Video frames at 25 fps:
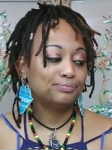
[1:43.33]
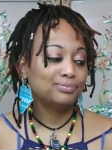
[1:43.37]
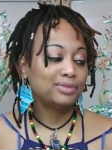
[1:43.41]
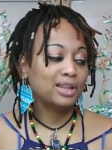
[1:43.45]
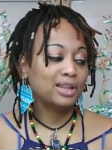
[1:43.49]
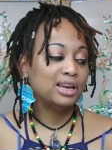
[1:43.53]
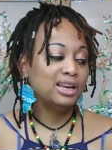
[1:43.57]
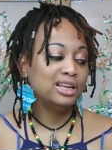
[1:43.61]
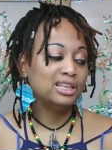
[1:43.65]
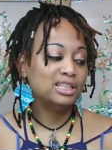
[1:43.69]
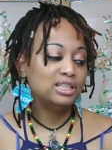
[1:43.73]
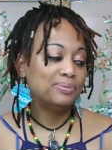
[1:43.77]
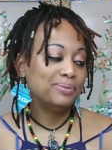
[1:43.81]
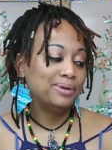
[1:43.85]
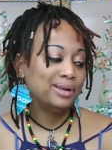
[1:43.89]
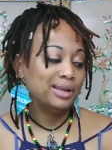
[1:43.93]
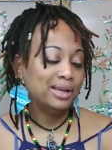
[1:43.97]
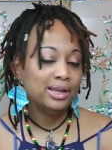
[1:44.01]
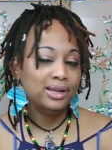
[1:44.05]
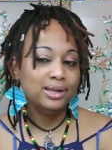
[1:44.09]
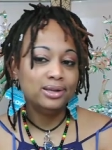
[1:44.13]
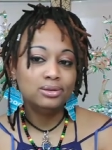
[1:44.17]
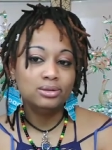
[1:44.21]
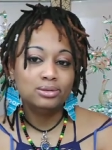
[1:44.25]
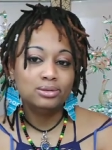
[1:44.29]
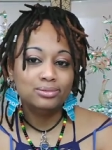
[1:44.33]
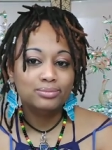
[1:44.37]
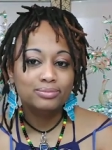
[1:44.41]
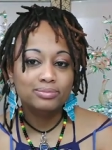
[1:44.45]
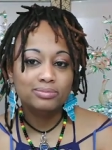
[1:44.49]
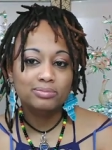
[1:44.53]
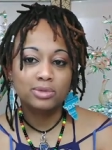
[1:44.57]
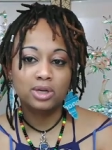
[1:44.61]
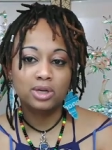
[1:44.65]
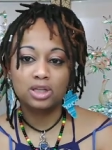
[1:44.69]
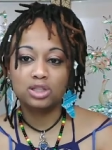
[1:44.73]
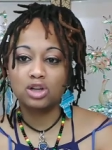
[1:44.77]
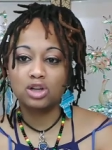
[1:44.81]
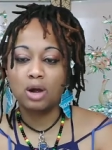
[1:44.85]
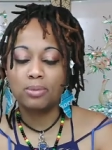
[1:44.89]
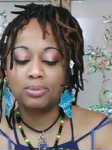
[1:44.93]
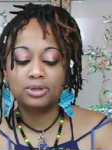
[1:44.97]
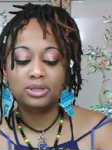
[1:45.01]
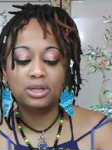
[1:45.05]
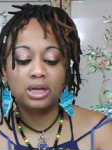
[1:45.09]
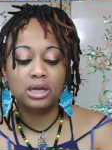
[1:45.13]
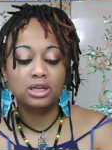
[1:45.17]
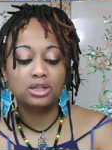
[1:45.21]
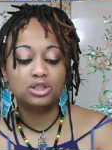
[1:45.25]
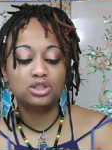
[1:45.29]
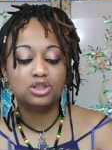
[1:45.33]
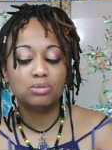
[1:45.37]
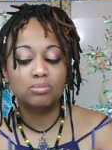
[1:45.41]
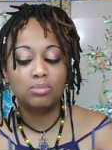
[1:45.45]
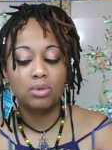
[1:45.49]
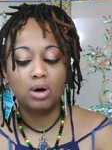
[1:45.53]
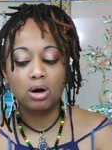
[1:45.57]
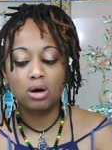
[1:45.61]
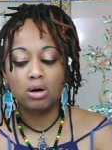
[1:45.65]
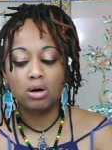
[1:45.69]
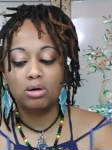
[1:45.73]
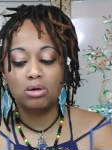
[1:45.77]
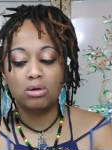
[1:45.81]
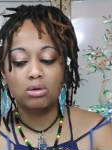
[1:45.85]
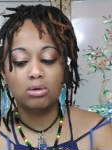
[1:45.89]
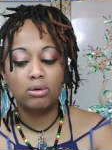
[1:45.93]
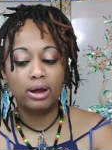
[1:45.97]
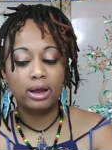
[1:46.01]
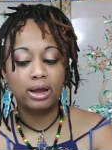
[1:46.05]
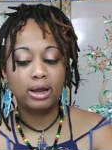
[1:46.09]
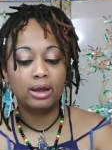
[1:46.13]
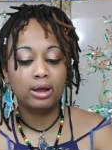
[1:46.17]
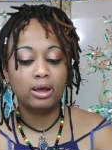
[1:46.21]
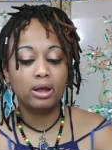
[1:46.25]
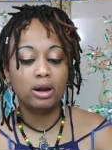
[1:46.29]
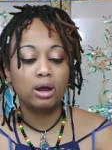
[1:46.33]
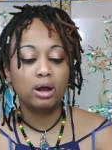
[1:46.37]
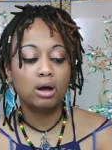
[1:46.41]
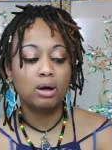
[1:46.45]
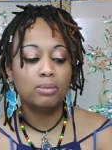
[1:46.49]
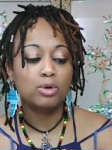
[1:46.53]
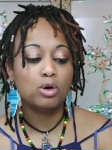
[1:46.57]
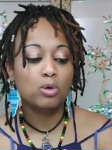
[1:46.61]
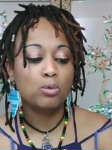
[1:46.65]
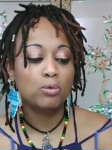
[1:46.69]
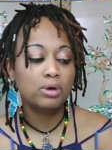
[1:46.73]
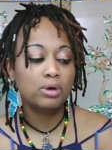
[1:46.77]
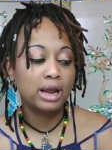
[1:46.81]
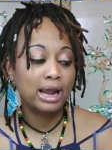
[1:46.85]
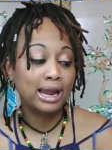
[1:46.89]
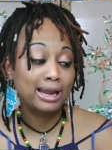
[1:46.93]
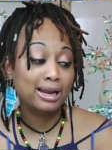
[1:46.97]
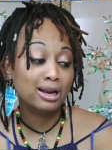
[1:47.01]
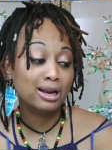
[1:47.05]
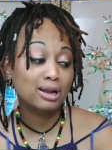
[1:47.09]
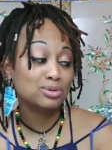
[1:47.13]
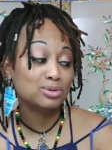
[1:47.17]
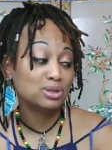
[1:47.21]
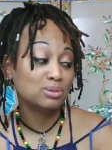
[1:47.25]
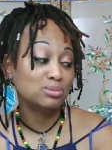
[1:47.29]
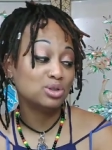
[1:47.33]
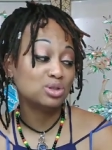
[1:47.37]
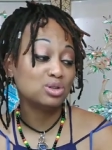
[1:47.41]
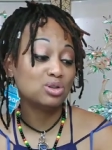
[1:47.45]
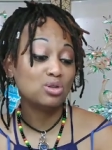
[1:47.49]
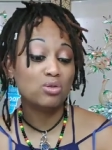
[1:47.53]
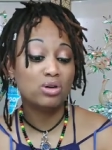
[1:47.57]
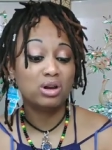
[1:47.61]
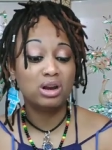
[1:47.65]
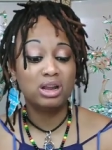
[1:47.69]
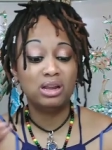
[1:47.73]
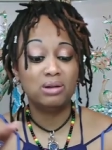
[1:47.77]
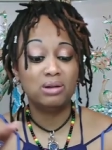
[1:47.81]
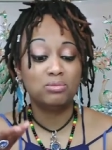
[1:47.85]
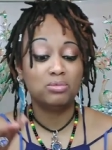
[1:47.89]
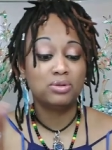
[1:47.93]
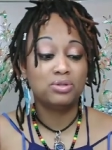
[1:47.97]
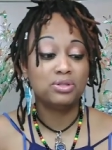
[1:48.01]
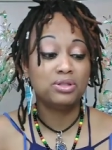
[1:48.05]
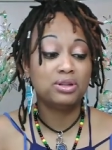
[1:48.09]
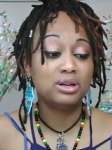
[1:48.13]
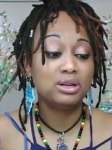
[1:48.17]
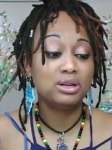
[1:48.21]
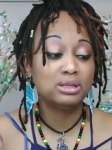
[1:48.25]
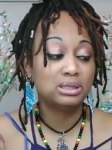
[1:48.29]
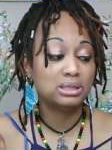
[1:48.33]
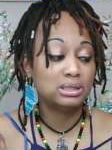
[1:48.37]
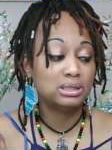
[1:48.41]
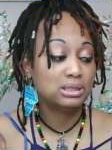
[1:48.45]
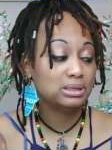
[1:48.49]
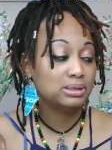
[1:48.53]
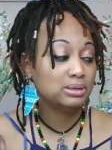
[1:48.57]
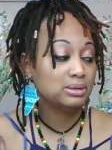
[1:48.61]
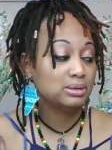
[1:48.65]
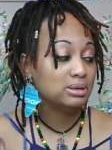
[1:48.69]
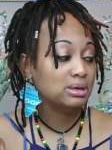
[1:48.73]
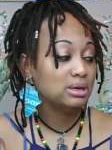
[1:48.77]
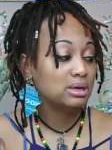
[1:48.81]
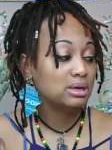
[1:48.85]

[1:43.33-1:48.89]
that needs to be eaten because garbage day is tomorrow and um, no one ate them. So I'm just going to go ahead and eat them with this.